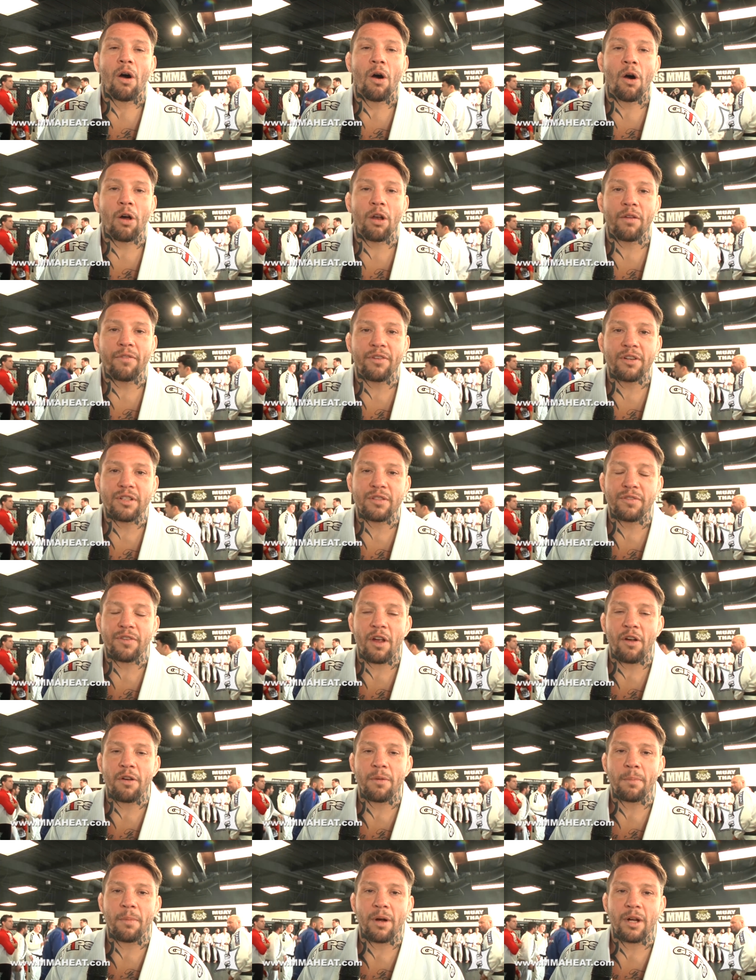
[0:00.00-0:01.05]
all of us
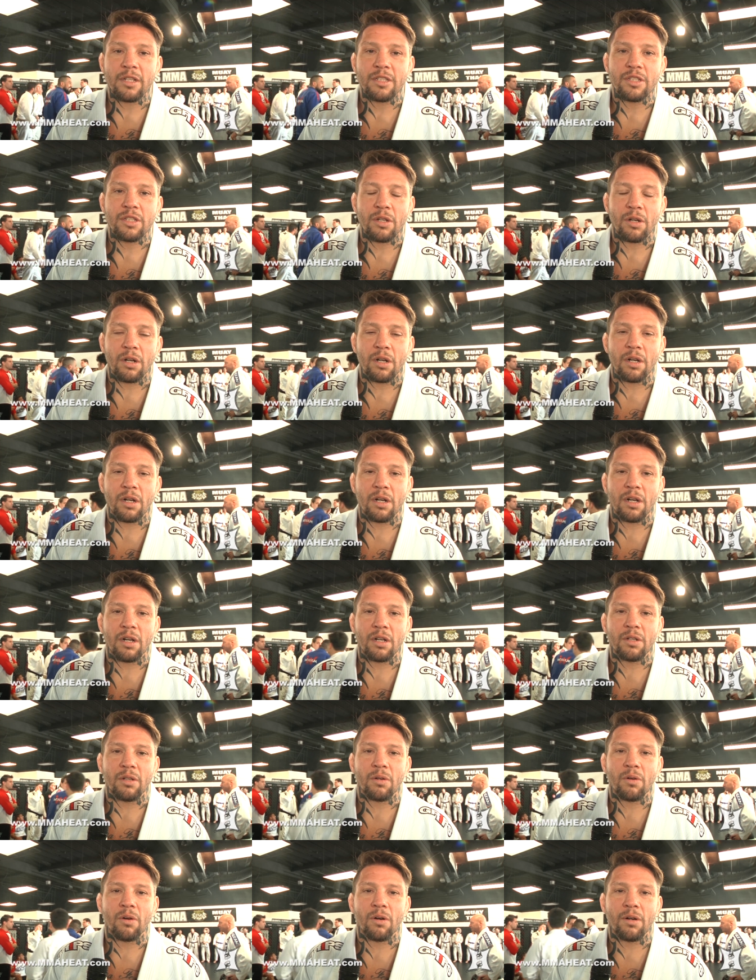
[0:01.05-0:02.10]
very much
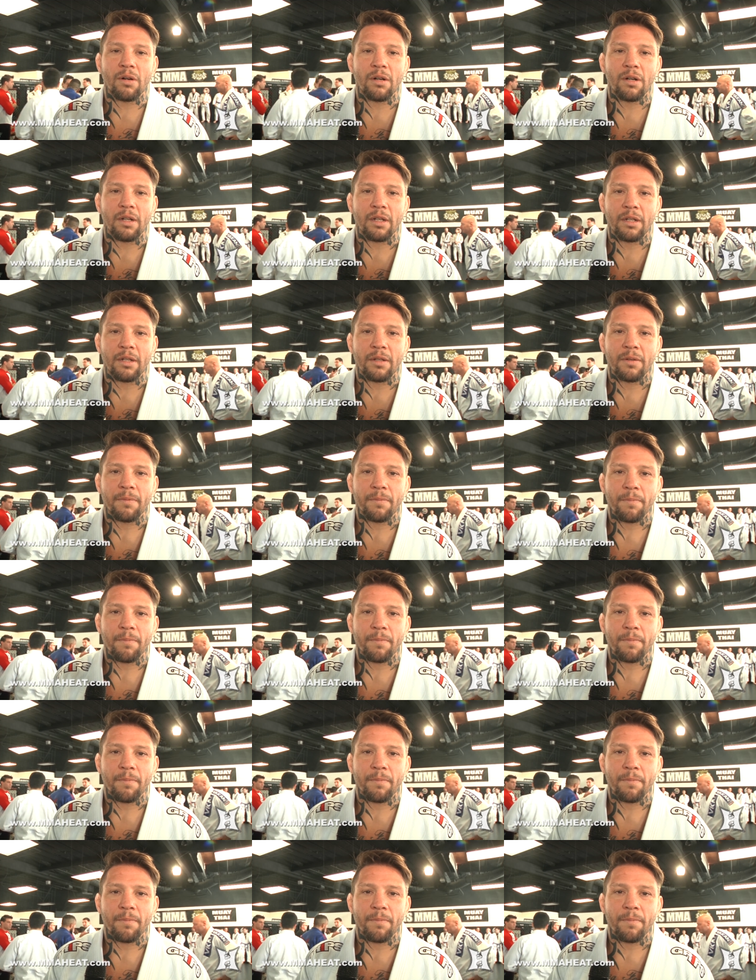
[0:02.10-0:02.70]
on on